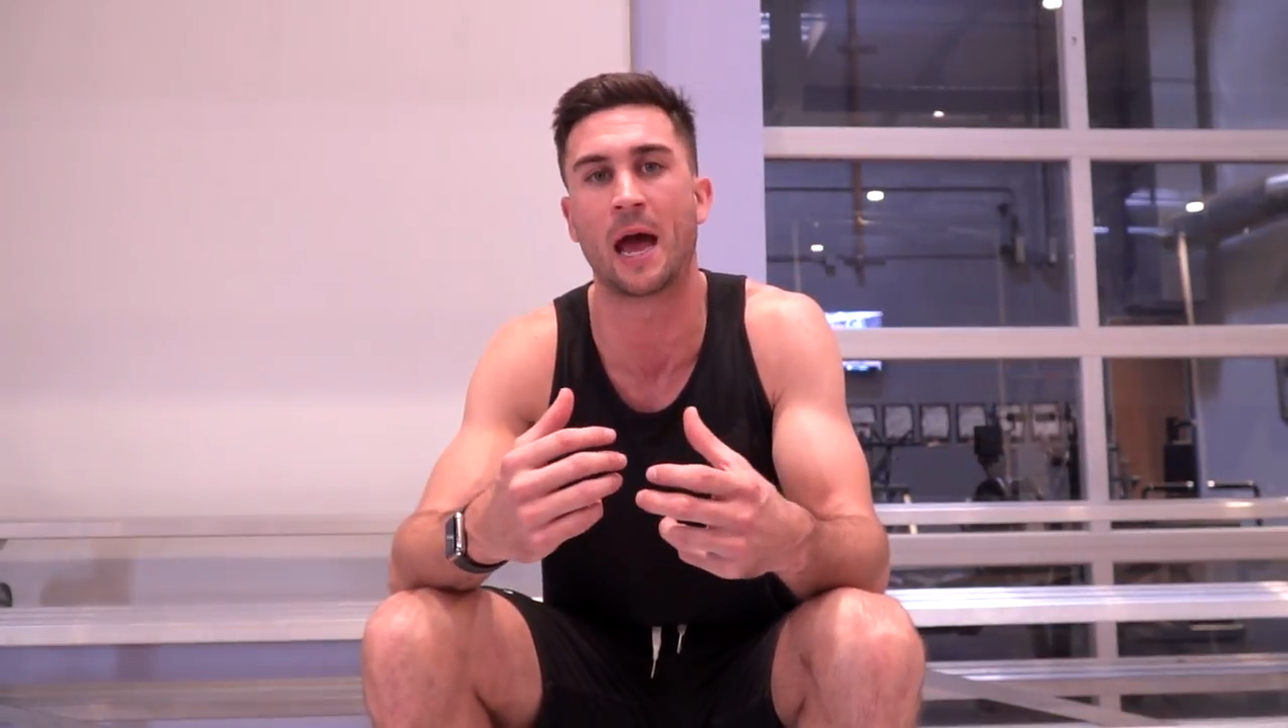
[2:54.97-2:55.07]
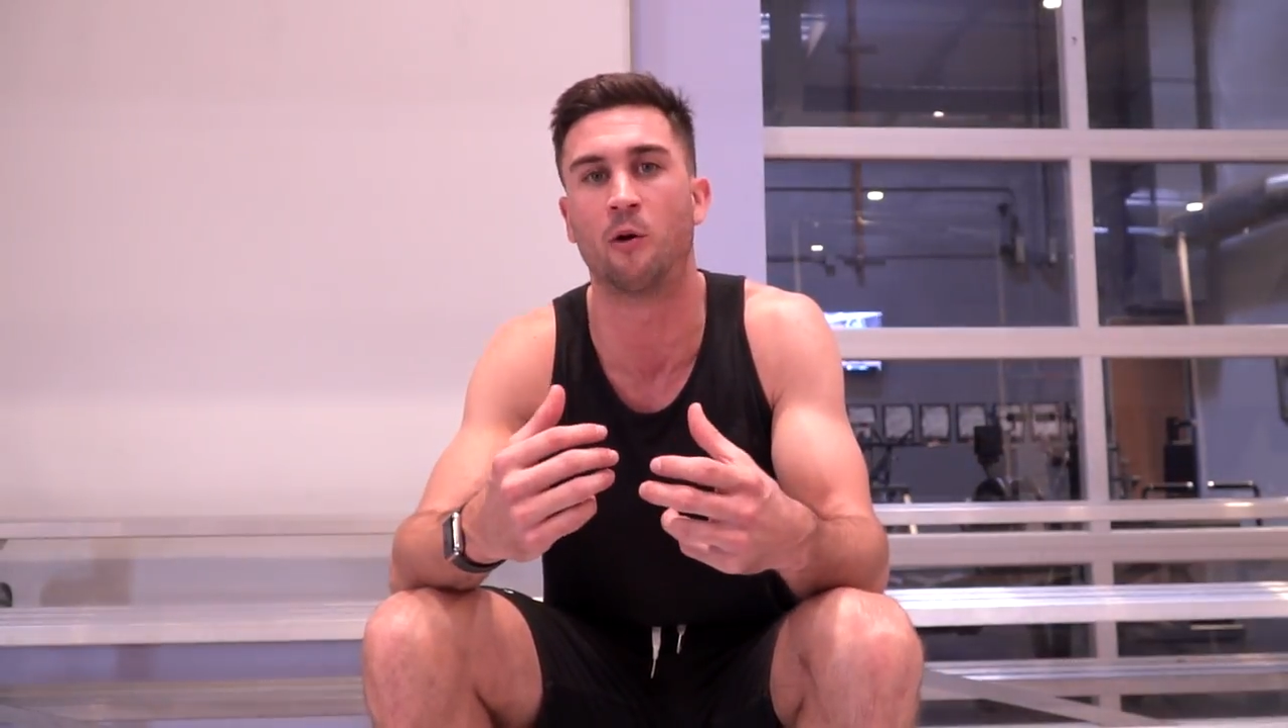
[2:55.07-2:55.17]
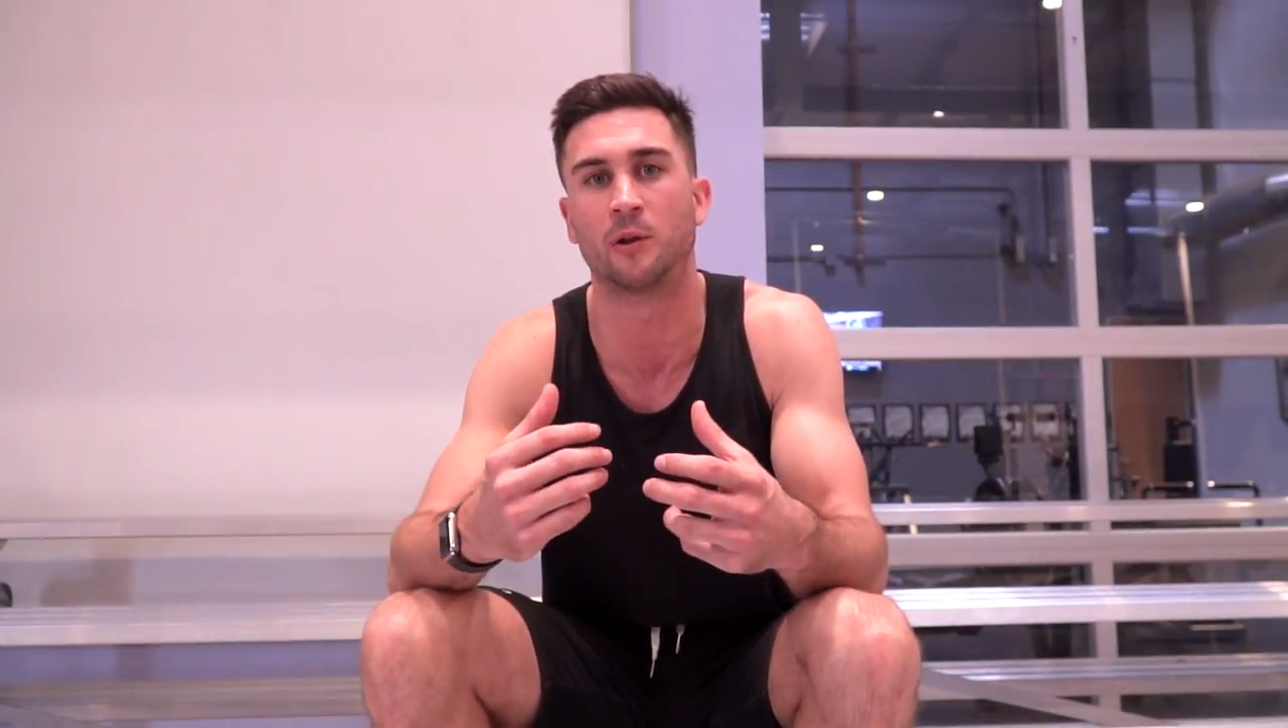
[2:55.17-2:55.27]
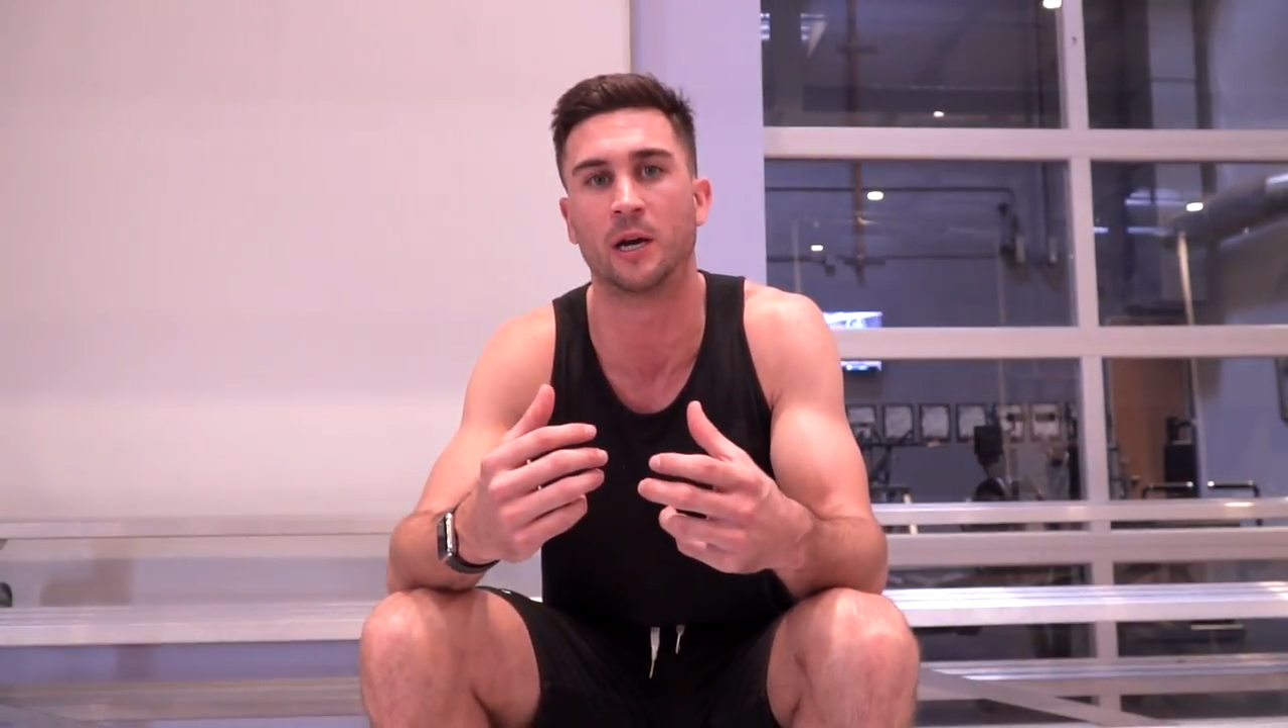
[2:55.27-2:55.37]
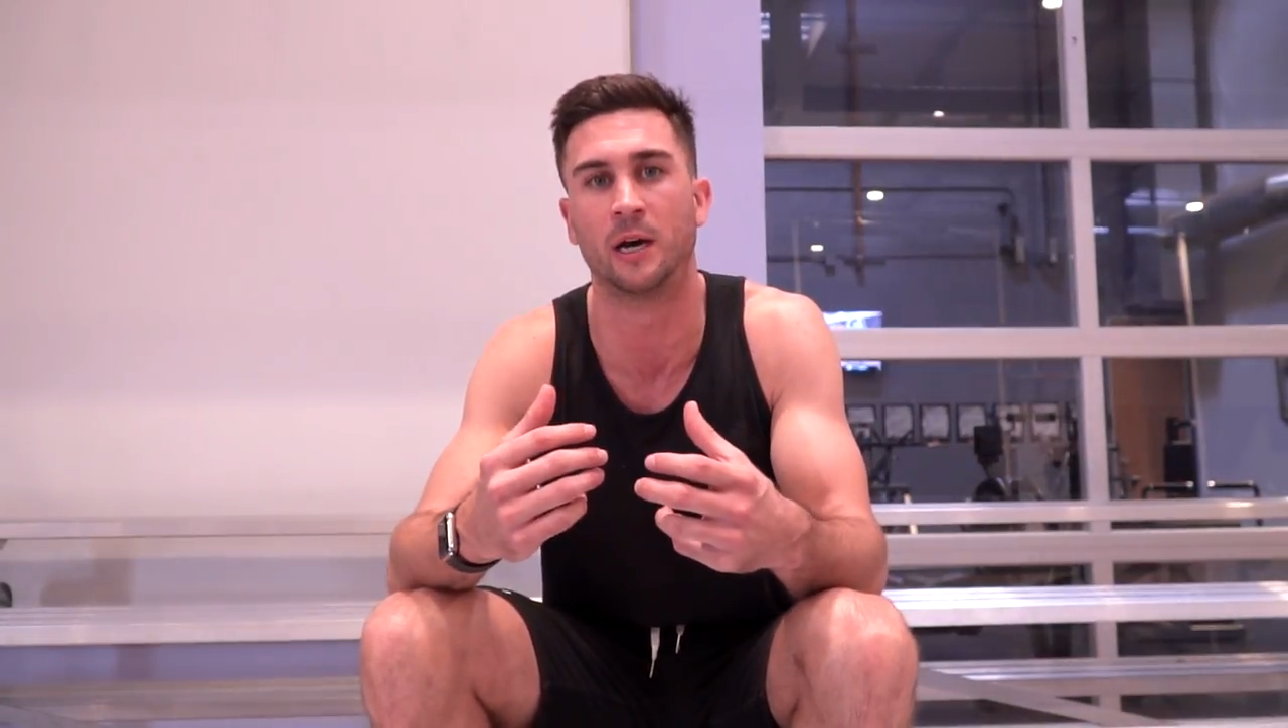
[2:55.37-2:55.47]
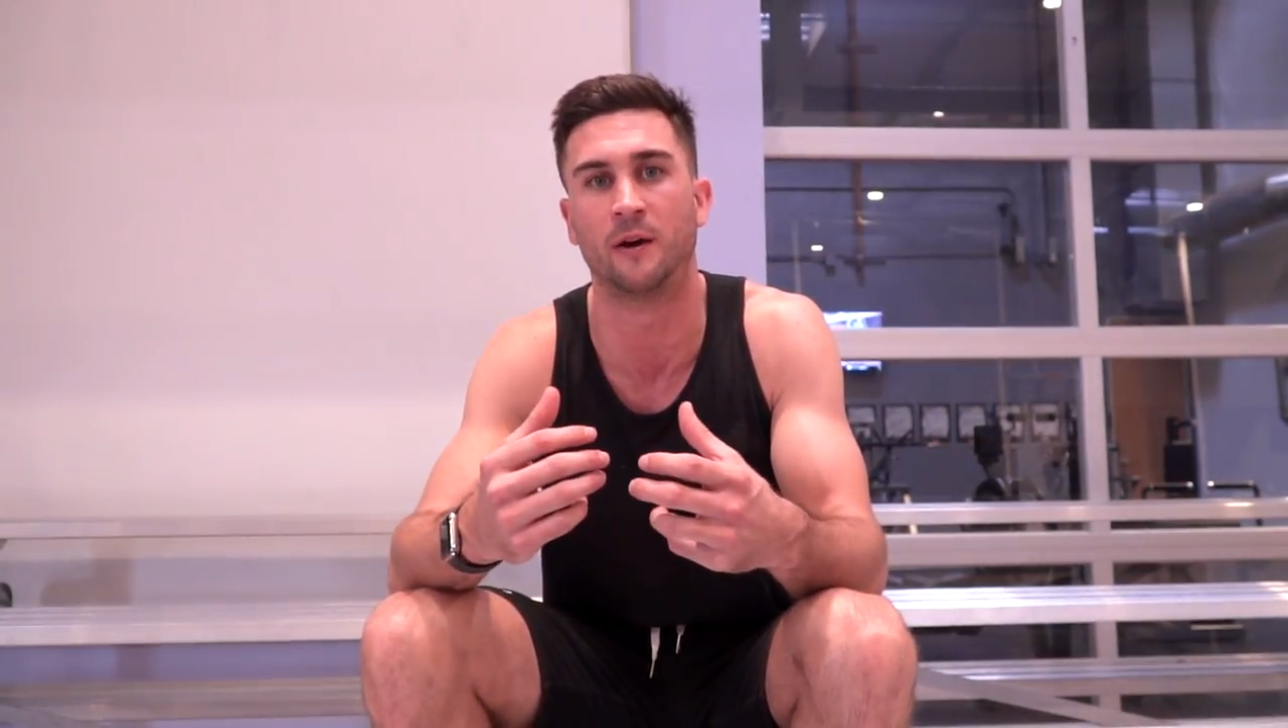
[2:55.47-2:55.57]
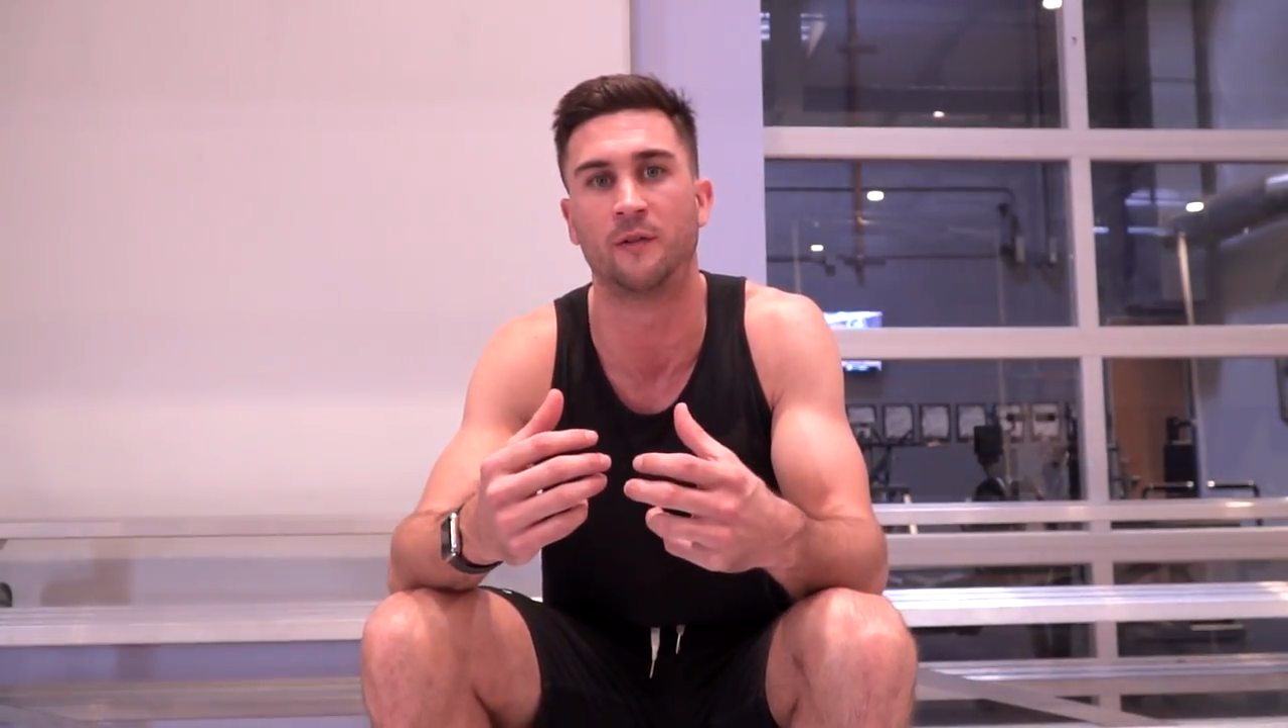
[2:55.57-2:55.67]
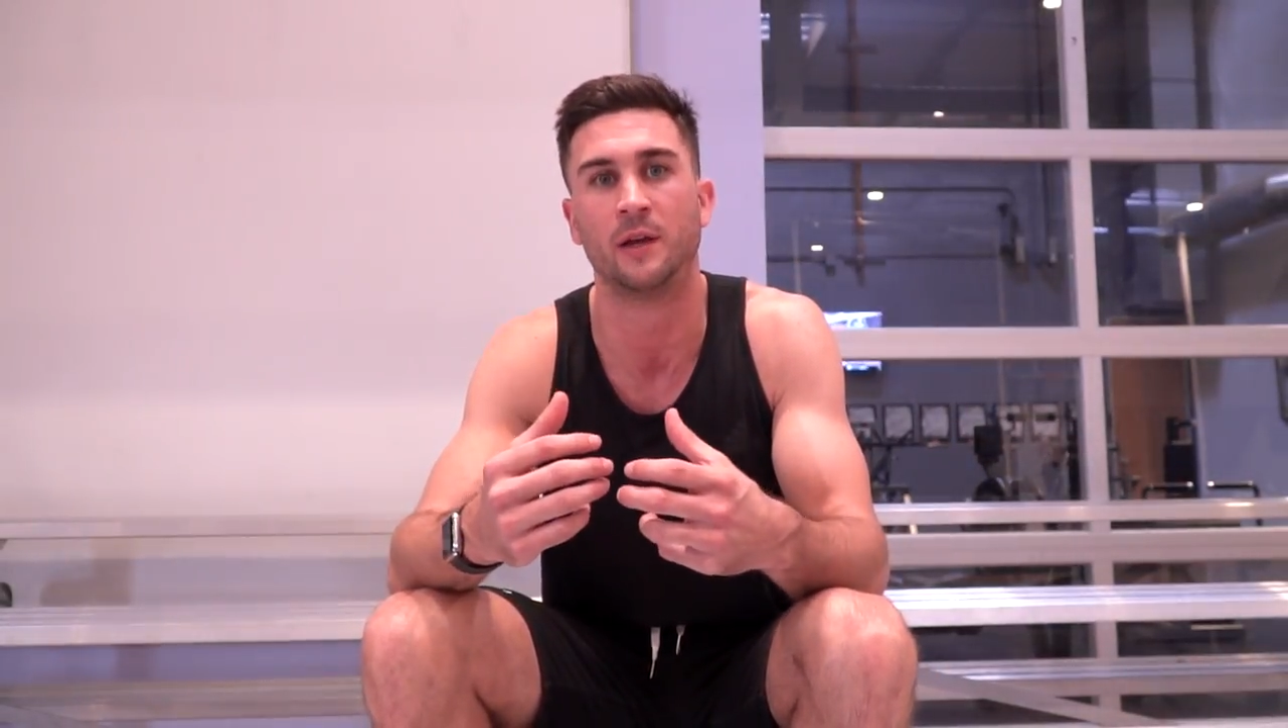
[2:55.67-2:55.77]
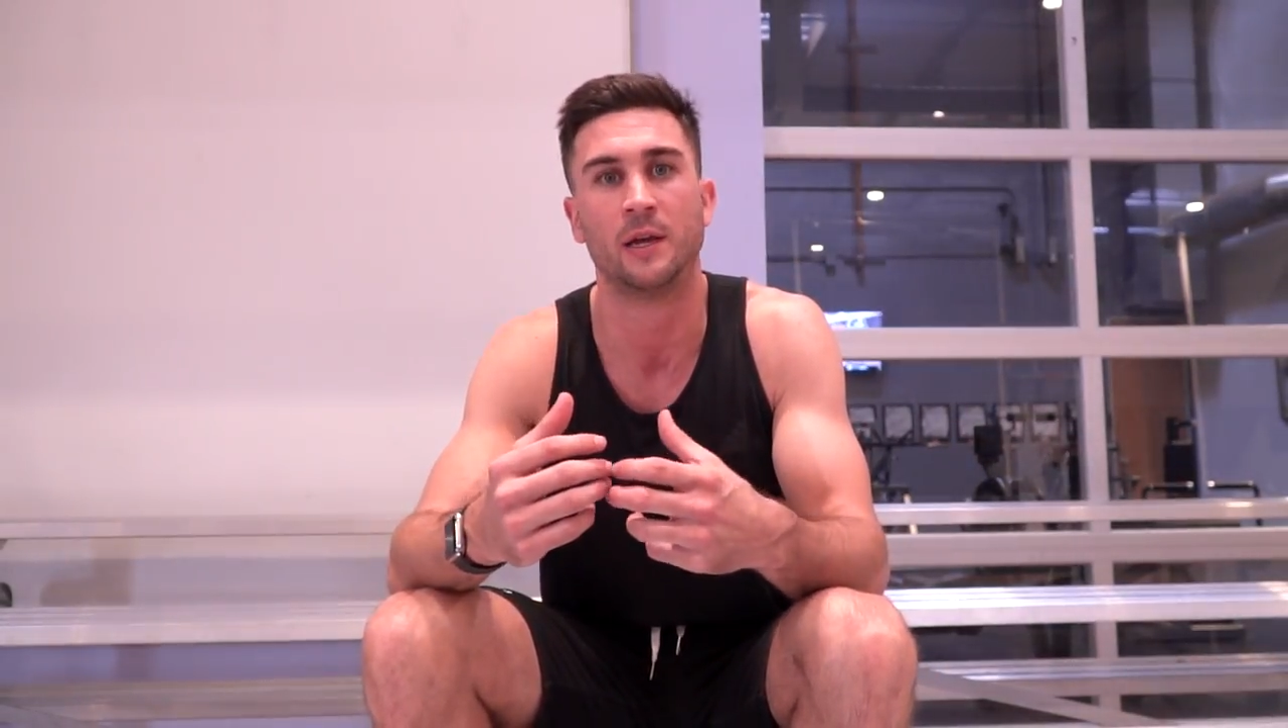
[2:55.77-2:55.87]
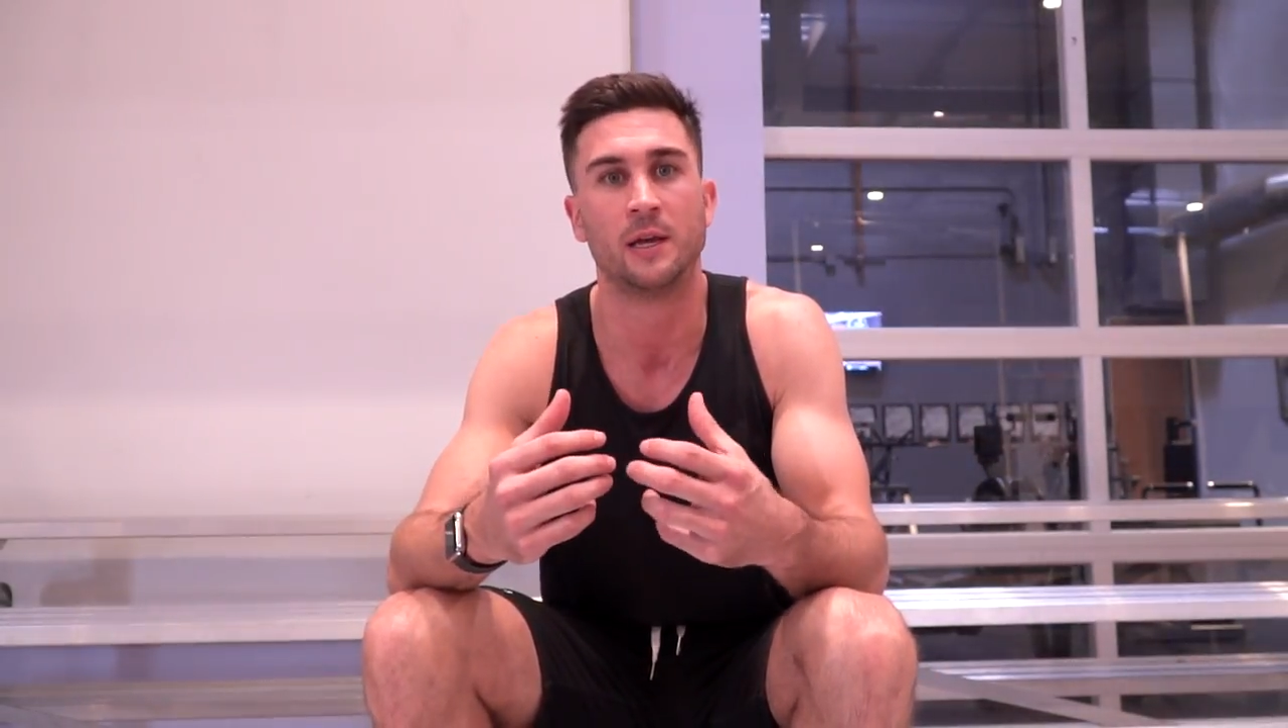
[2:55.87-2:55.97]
out of